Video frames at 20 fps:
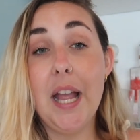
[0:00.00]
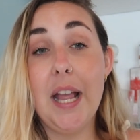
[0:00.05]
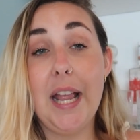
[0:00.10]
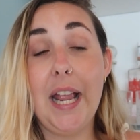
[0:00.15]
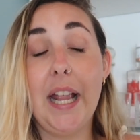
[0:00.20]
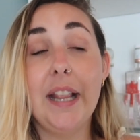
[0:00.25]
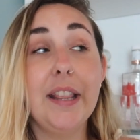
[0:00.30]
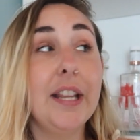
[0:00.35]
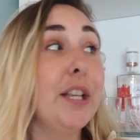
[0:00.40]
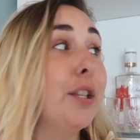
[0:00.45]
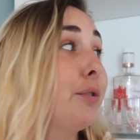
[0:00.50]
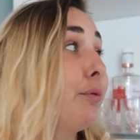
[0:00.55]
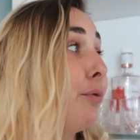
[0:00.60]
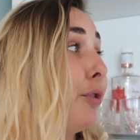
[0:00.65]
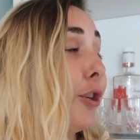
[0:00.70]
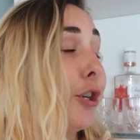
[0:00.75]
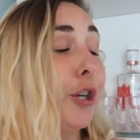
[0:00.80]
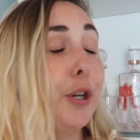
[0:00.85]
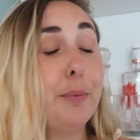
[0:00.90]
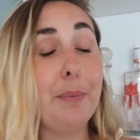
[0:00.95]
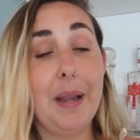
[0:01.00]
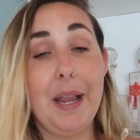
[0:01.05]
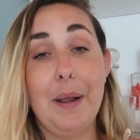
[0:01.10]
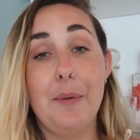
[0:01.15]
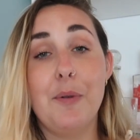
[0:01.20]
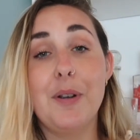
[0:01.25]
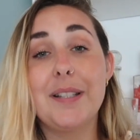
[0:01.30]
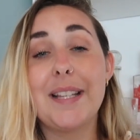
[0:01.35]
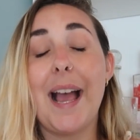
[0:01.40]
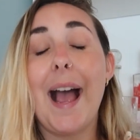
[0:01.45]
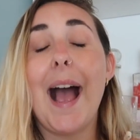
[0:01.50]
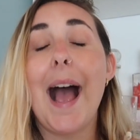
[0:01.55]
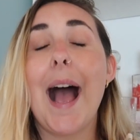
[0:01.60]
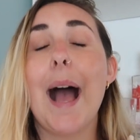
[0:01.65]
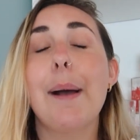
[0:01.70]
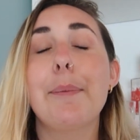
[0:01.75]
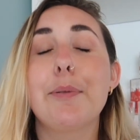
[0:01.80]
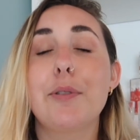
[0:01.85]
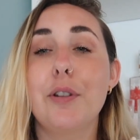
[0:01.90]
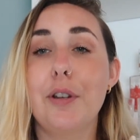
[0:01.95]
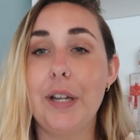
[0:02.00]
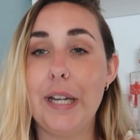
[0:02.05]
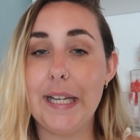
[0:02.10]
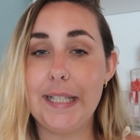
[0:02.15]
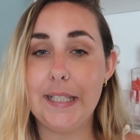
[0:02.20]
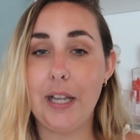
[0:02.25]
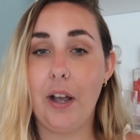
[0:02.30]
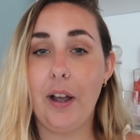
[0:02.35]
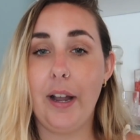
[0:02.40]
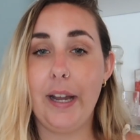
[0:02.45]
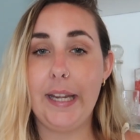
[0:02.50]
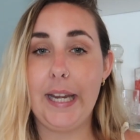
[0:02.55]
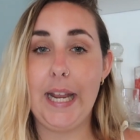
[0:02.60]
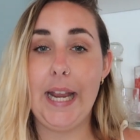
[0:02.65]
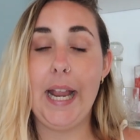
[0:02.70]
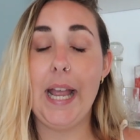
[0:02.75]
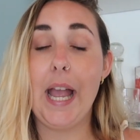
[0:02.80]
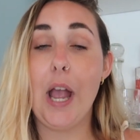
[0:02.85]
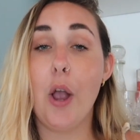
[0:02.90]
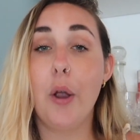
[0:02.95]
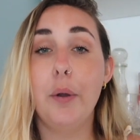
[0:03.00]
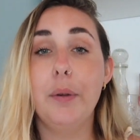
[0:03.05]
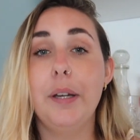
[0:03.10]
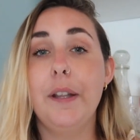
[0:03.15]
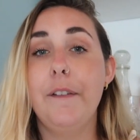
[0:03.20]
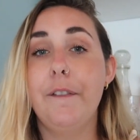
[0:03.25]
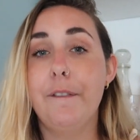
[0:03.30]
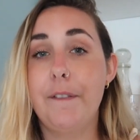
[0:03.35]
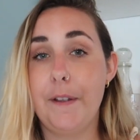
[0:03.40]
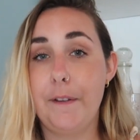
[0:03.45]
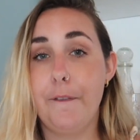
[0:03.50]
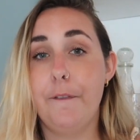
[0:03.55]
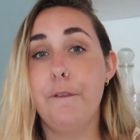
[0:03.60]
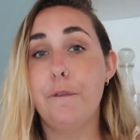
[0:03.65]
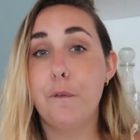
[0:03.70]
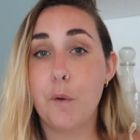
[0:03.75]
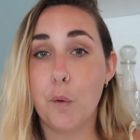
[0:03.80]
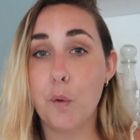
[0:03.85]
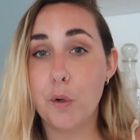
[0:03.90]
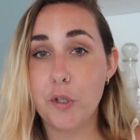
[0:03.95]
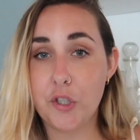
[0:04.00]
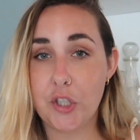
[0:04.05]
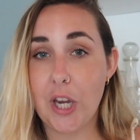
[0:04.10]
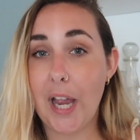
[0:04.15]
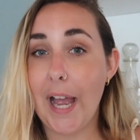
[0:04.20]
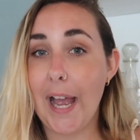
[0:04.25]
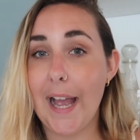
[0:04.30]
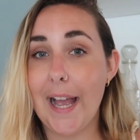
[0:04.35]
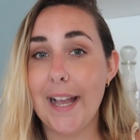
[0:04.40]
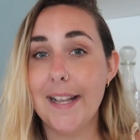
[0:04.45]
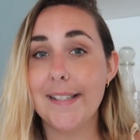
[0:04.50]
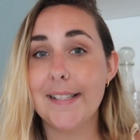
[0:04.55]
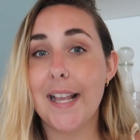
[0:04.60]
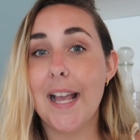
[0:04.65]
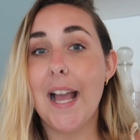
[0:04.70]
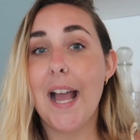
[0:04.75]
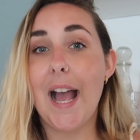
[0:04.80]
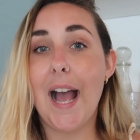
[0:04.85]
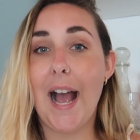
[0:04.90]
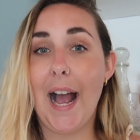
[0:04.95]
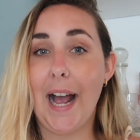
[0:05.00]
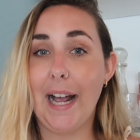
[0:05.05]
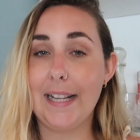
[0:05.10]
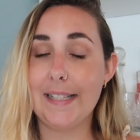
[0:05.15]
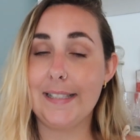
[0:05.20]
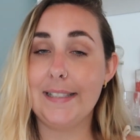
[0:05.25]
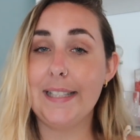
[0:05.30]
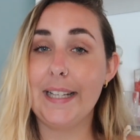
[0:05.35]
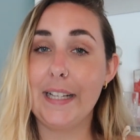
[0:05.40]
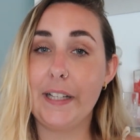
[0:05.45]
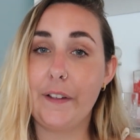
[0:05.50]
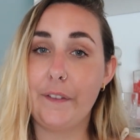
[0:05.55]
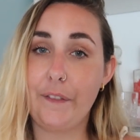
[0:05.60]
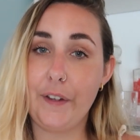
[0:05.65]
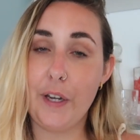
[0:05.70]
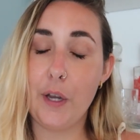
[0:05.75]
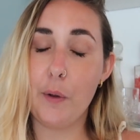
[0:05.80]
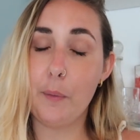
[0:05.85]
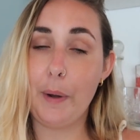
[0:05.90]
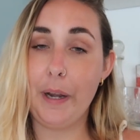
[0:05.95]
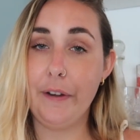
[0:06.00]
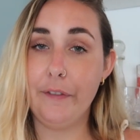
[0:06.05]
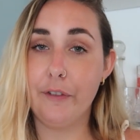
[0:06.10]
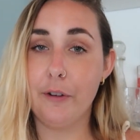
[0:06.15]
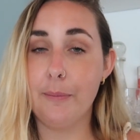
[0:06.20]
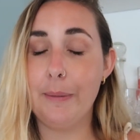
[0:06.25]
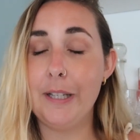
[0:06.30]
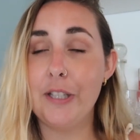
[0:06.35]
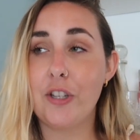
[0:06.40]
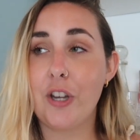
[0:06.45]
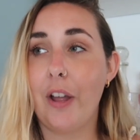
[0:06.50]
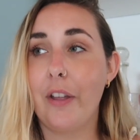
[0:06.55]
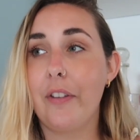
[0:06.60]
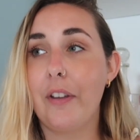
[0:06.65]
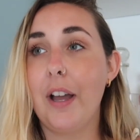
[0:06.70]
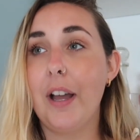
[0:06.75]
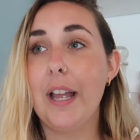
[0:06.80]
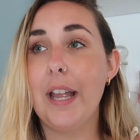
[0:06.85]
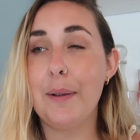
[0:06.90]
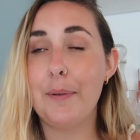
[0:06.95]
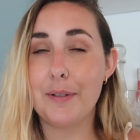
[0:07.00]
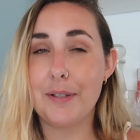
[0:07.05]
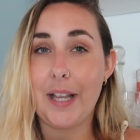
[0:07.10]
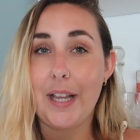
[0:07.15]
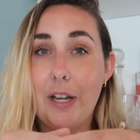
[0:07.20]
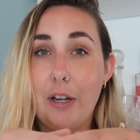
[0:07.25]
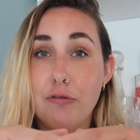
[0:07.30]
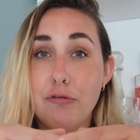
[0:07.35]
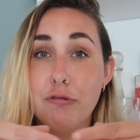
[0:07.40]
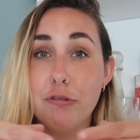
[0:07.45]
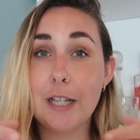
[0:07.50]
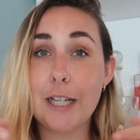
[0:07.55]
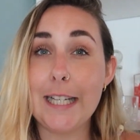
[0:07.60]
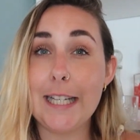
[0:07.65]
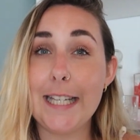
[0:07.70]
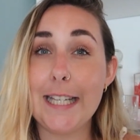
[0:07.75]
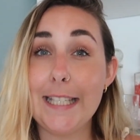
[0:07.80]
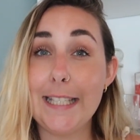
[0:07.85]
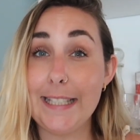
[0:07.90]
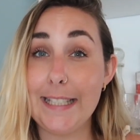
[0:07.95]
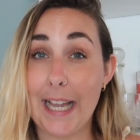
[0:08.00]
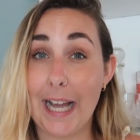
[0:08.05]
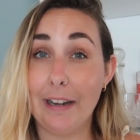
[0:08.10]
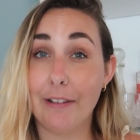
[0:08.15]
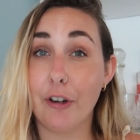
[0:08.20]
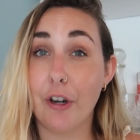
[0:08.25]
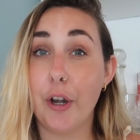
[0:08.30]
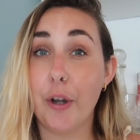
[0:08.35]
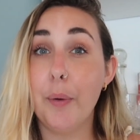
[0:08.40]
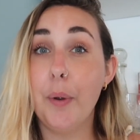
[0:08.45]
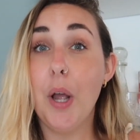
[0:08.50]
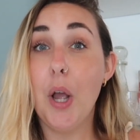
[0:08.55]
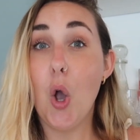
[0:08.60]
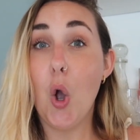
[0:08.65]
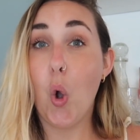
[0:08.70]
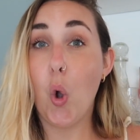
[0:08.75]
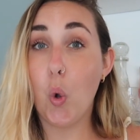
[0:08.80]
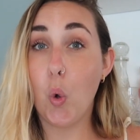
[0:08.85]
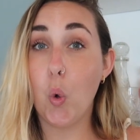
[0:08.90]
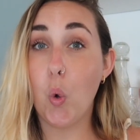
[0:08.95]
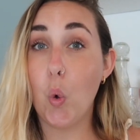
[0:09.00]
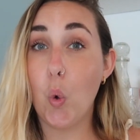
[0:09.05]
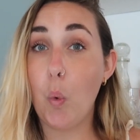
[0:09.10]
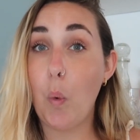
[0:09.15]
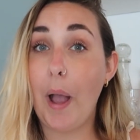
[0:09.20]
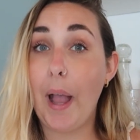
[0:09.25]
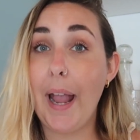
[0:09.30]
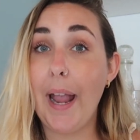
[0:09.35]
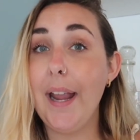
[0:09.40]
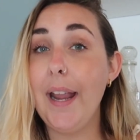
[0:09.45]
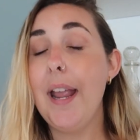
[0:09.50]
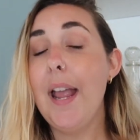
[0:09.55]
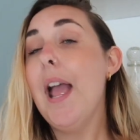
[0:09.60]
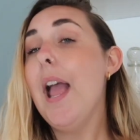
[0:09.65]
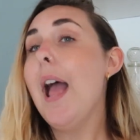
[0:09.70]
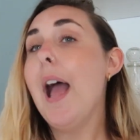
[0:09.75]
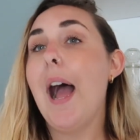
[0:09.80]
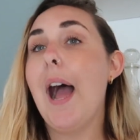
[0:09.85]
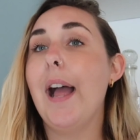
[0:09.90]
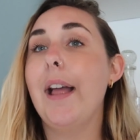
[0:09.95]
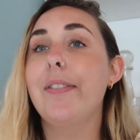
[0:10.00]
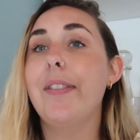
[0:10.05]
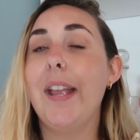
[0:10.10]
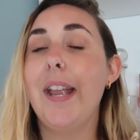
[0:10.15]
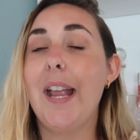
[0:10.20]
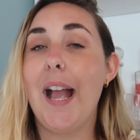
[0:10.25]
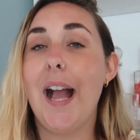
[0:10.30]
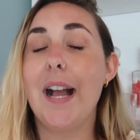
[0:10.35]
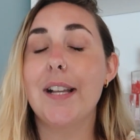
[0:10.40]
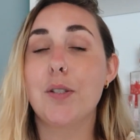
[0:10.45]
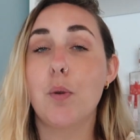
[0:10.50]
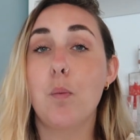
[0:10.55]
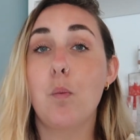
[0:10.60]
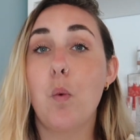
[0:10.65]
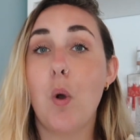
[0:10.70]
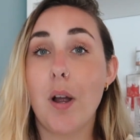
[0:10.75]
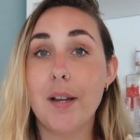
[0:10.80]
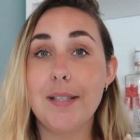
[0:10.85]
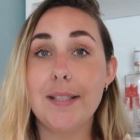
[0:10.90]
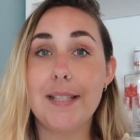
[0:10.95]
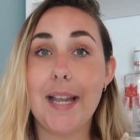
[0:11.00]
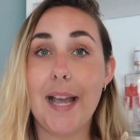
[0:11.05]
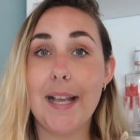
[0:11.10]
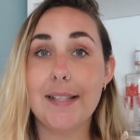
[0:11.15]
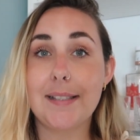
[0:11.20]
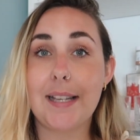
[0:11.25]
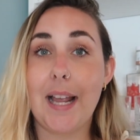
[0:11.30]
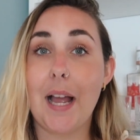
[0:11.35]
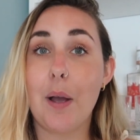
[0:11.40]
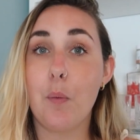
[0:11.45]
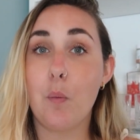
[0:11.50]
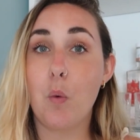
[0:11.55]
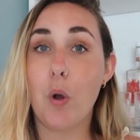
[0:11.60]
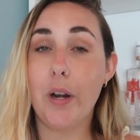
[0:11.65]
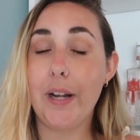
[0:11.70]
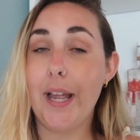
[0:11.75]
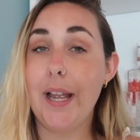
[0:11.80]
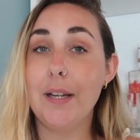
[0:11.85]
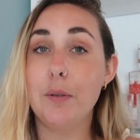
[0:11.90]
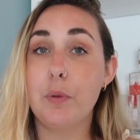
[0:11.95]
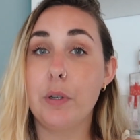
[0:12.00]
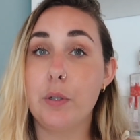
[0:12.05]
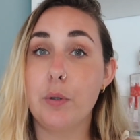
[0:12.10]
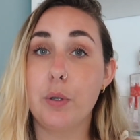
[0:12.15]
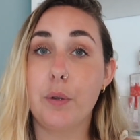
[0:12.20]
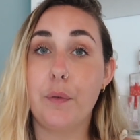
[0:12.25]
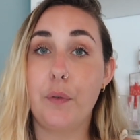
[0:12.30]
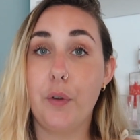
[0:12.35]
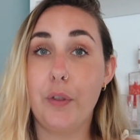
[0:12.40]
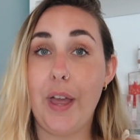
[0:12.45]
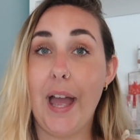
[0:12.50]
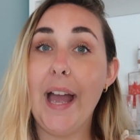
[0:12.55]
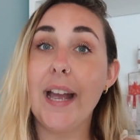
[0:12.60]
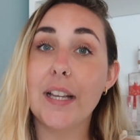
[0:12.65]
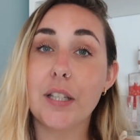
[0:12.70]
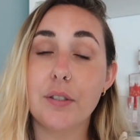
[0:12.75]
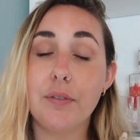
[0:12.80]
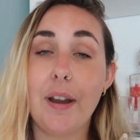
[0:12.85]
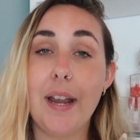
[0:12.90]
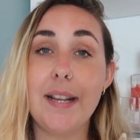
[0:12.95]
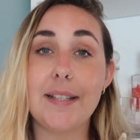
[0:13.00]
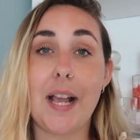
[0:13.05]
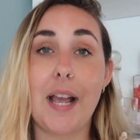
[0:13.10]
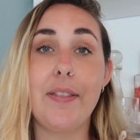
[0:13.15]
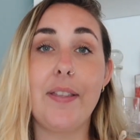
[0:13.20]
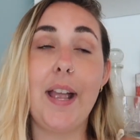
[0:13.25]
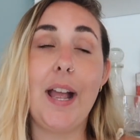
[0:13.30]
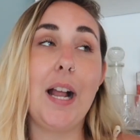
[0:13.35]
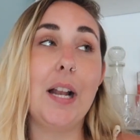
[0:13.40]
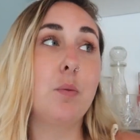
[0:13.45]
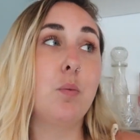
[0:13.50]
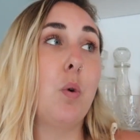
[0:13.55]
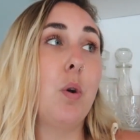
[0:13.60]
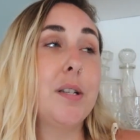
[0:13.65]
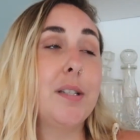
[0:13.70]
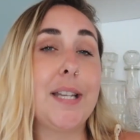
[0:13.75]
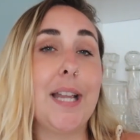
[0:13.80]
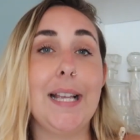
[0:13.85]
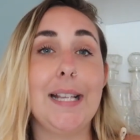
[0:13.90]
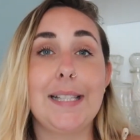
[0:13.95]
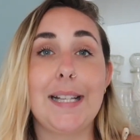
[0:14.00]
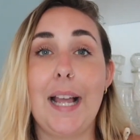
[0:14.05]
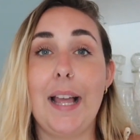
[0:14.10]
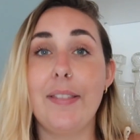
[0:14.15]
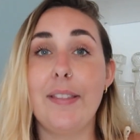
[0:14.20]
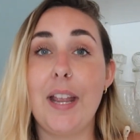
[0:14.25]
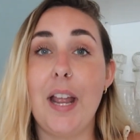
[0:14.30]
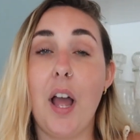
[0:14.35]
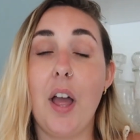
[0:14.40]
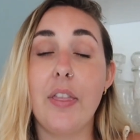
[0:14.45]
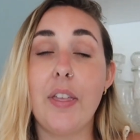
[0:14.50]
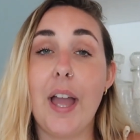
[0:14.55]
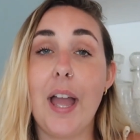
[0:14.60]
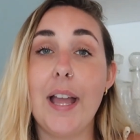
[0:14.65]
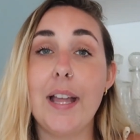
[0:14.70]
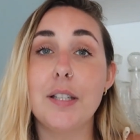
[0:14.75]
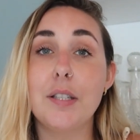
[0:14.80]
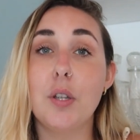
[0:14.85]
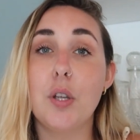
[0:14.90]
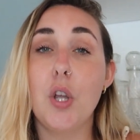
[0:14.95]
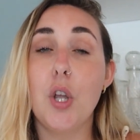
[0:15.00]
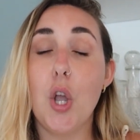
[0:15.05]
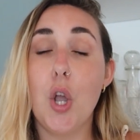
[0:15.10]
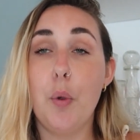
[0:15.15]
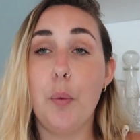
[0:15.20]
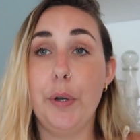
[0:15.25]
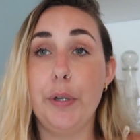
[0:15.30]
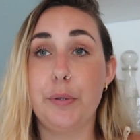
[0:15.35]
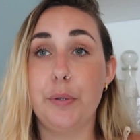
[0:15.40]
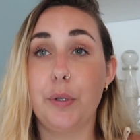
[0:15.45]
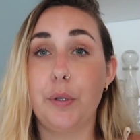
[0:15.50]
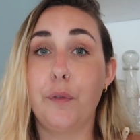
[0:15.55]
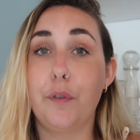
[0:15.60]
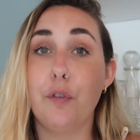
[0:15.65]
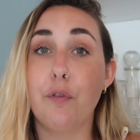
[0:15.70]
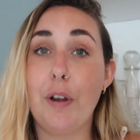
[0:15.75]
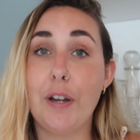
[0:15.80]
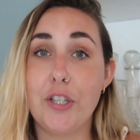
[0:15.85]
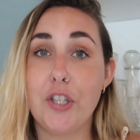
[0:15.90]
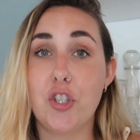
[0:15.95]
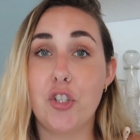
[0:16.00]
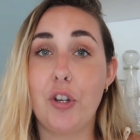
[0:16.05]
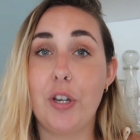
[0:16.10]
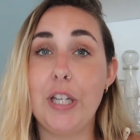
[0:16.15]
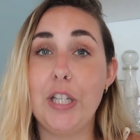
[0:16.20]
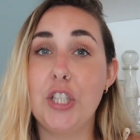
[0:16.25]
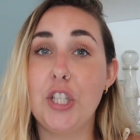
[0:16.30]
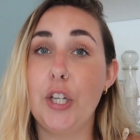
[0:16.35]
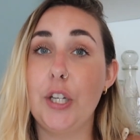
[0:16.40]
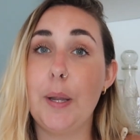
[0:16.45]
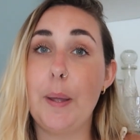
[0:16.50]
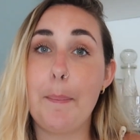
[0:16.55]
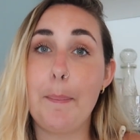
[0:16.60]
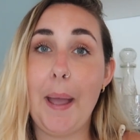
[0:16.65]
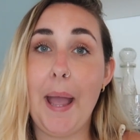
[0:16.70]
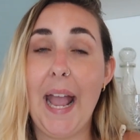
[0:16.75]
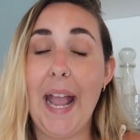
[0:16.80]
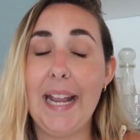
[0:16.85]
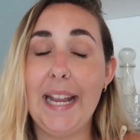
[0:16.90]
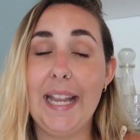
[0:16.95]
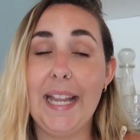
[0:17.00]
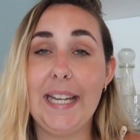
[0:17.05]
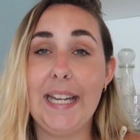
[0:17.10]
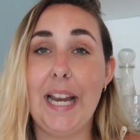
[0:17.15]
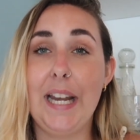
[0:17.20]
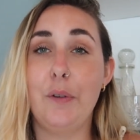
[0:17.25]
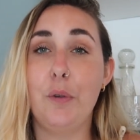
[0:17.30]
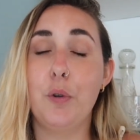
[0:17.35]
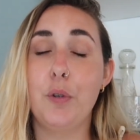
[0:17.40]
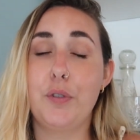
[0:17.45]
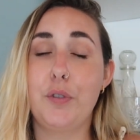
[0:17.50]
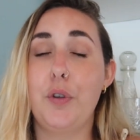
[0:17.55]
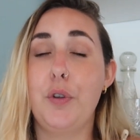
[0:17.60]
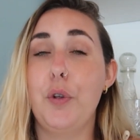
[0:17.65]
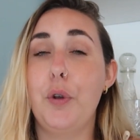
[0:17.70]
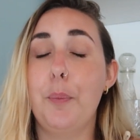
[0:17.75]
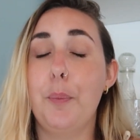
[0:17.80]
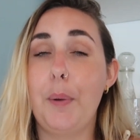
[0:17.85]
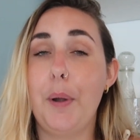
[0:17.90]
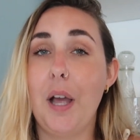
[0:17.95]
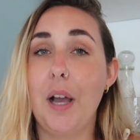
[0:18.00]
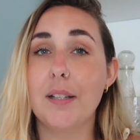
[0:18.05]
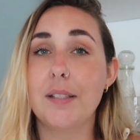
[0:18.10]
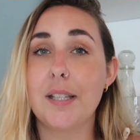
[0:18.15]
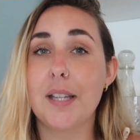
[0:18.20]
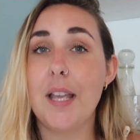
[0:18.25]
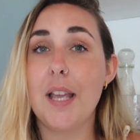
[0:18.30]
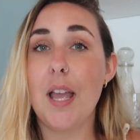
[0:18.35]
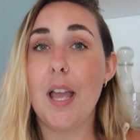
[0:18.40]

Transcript: In this room, it was absolutely tiny. It only fit 4 chairs at 6 feet away from each other. It was like a really narrow hallway, and they had one desk at one end, which was for the x-rays, and they had one desk at the other end, which was for registration, pay-in, and also your blood,